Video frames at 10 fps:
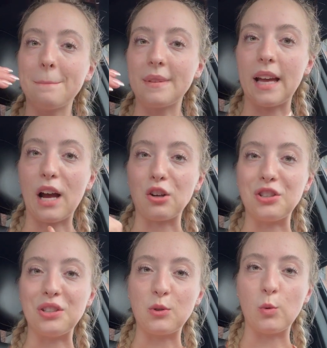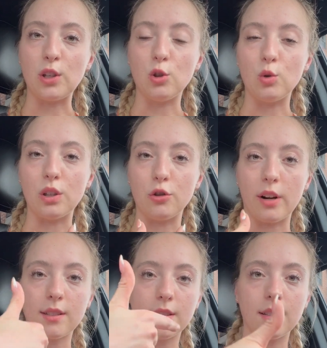how she's going to
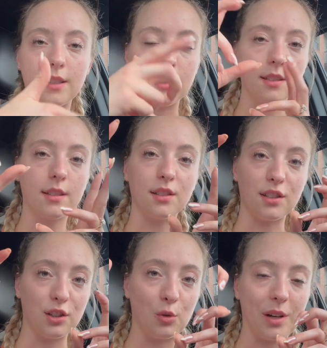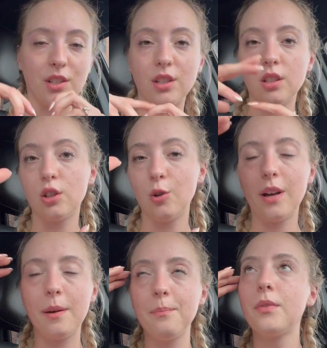address this situation to
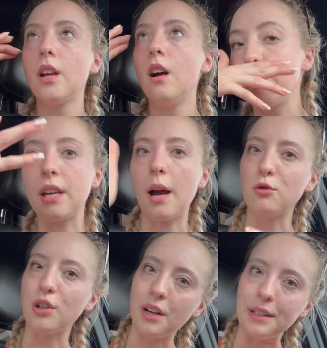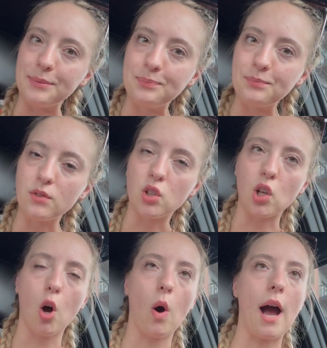him. But yeah, I'm doing good.
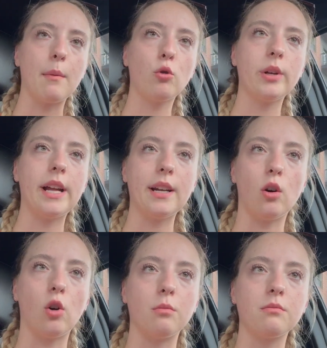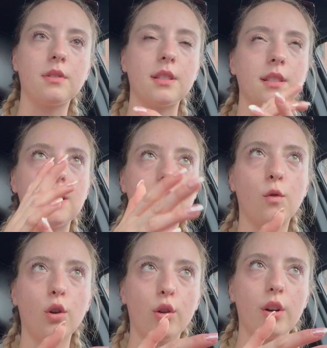So I'm going to head home since it is
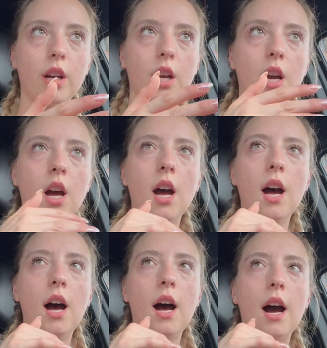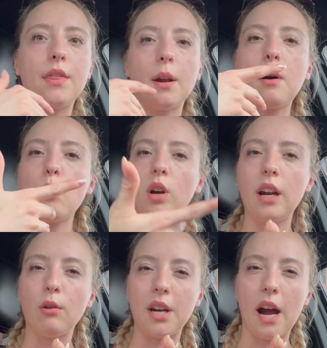4:30. I thought about working
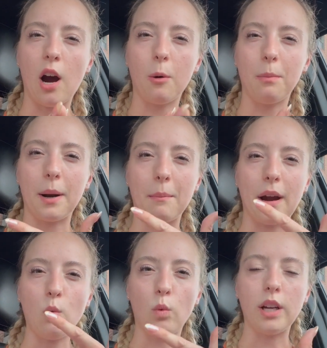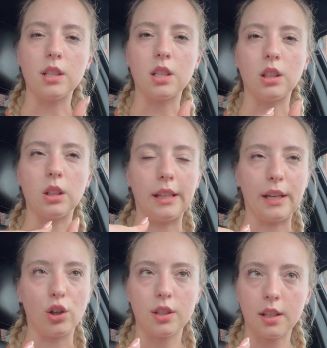out now, but I might wait until
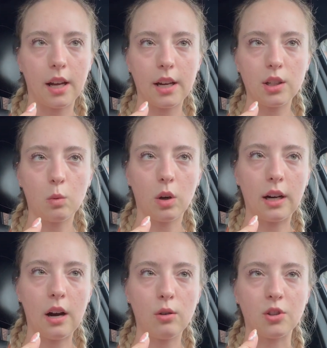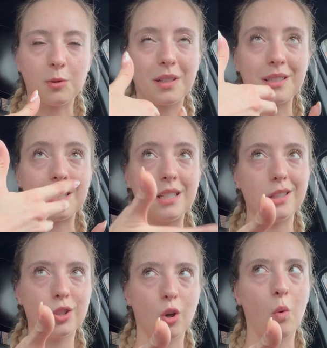later tonight to work out just because it is
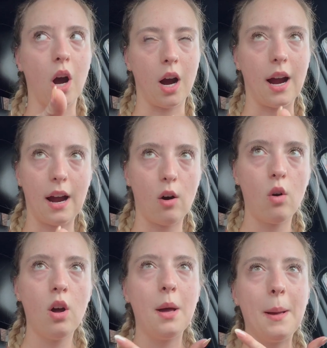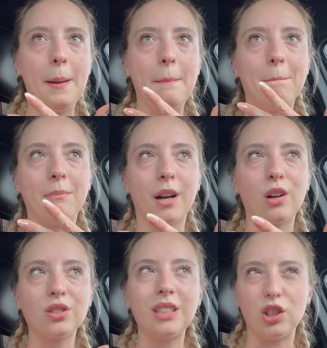so hot out. But I
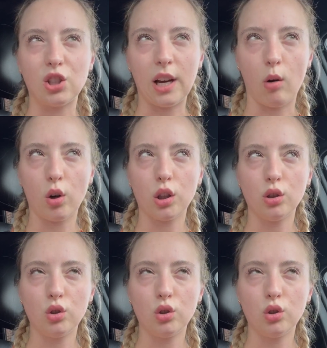also need to shower.